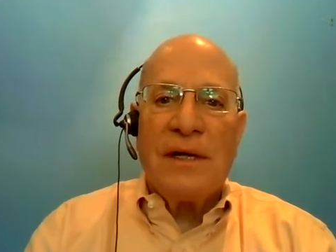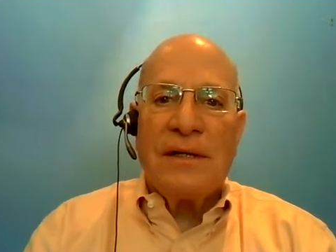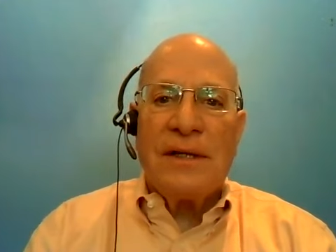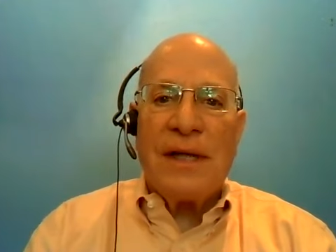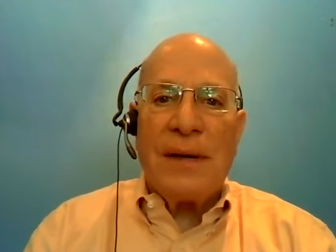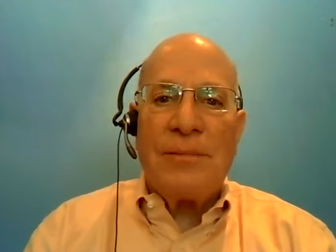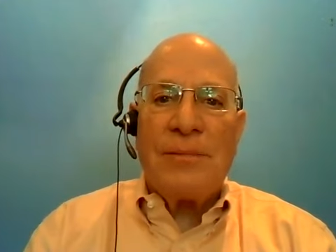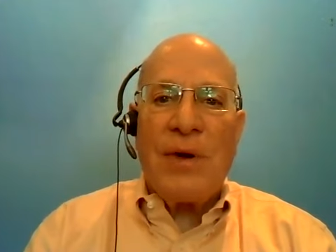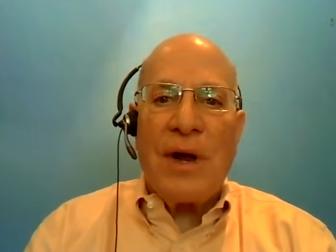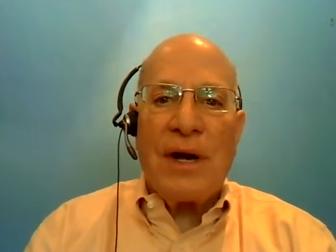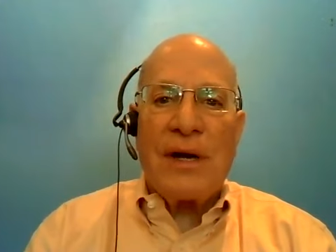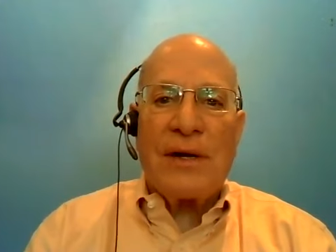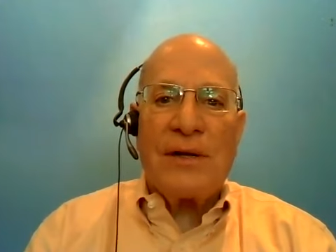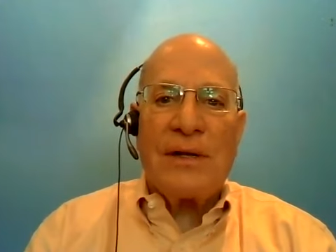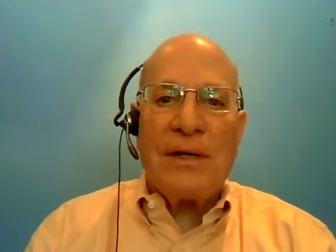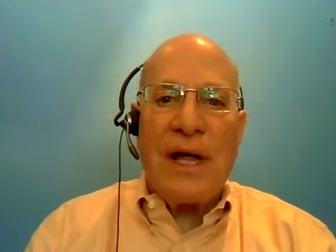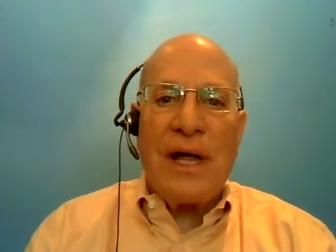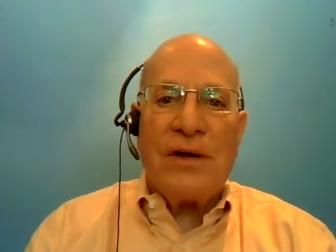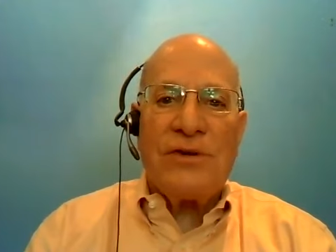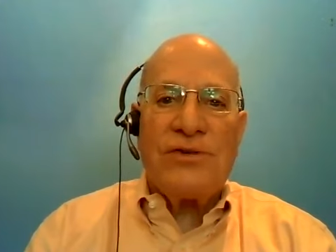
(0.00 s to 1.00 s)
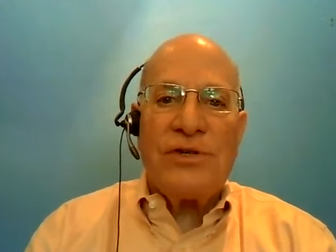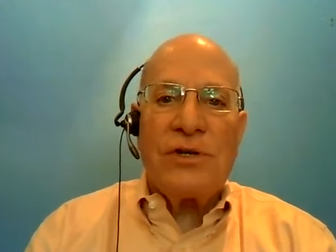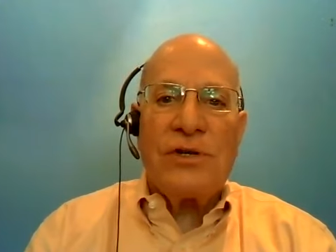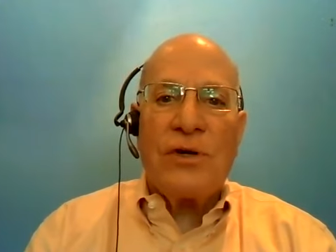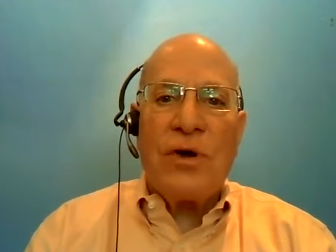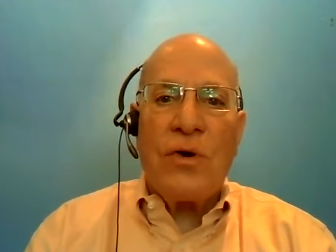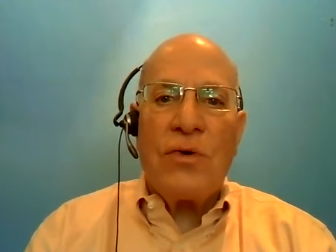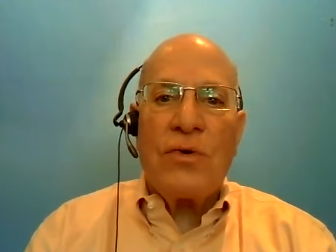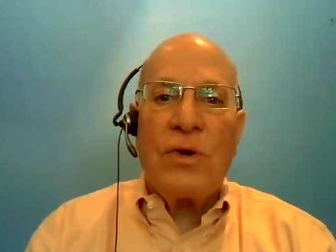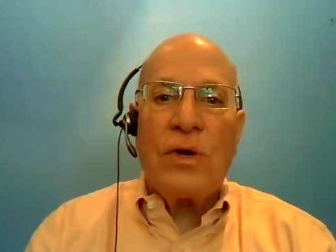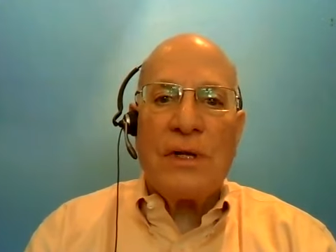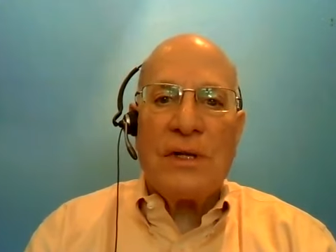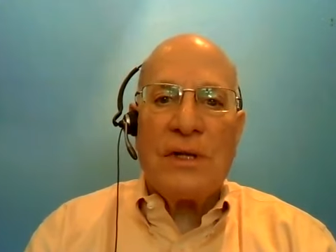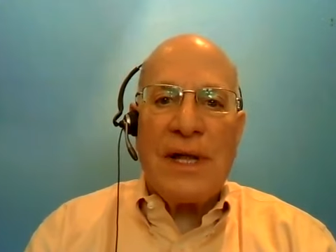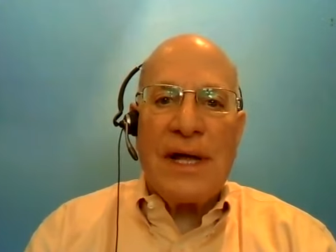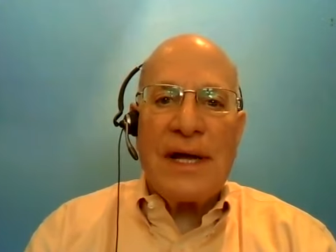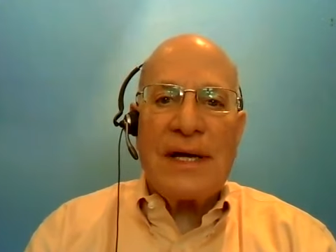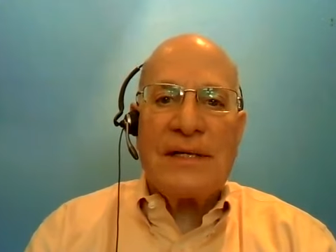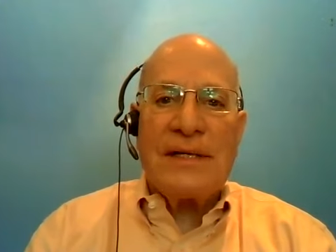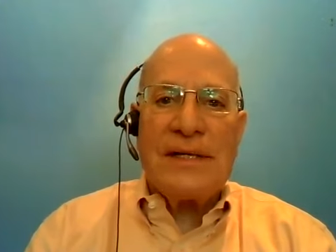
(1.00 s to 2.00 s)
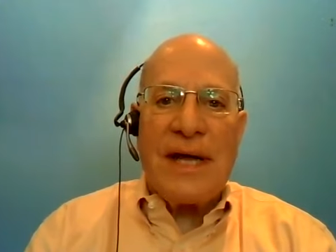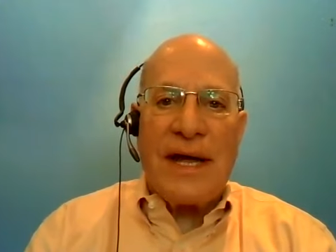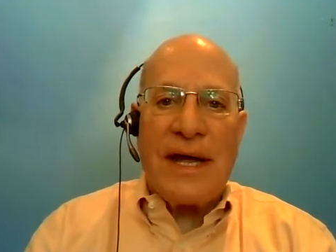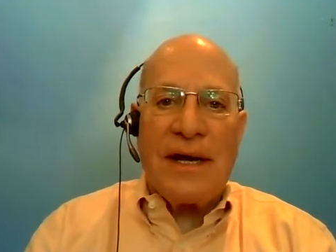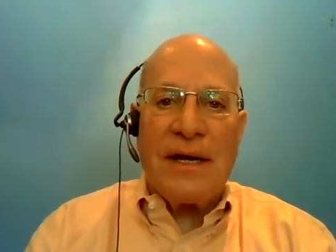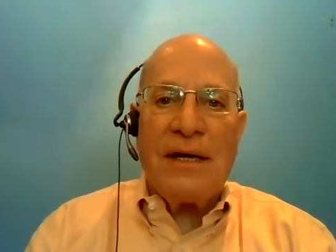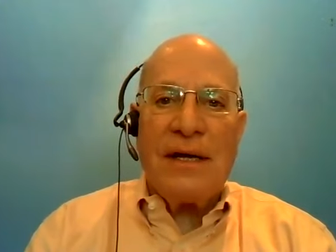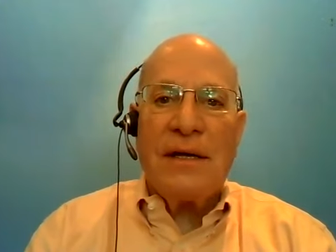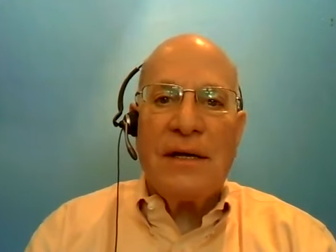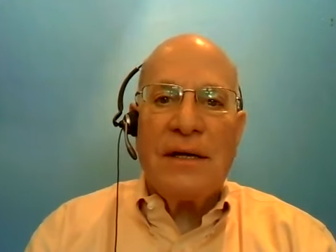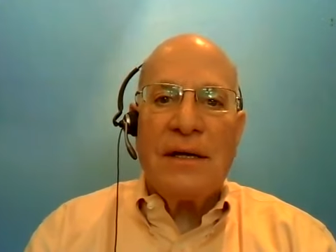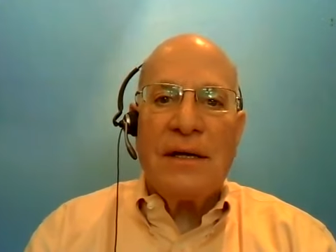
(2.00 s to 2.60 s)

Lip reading: That product allows you to go collect data.